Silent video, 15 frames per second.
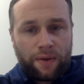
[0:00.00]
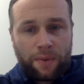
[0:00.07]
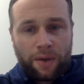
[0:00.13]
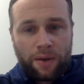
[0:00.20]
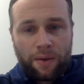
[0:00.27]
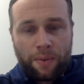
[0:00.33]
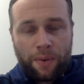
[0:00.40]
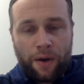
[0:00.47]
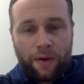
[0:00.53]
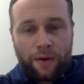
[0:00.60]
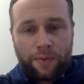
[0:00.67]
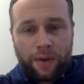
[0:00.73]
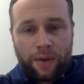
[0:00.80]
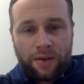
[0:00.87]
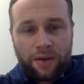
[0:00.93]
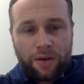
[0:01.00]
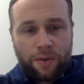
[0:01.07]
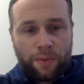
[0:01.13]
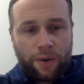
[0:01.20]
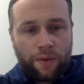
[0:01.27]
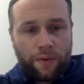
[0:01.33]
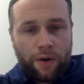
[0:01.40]
I mean, the parents play such a
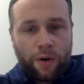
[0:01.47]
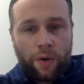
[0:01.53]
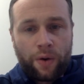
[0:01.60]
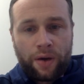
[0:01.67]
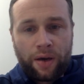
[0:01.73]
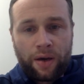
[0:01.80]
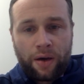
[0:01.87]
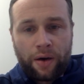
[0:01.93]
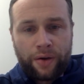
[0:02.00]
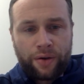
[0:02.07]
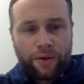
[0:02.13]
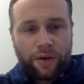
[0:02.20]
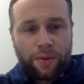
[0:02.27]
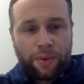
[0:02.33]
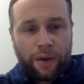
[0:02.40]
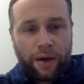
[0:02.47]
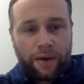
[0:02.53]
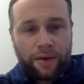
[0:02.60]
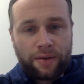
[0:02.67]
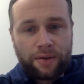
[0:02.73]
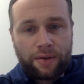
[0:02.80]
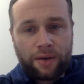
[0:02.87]
big role in any ice hockey
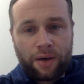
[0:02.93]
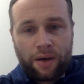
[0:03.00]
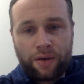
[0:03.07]
player's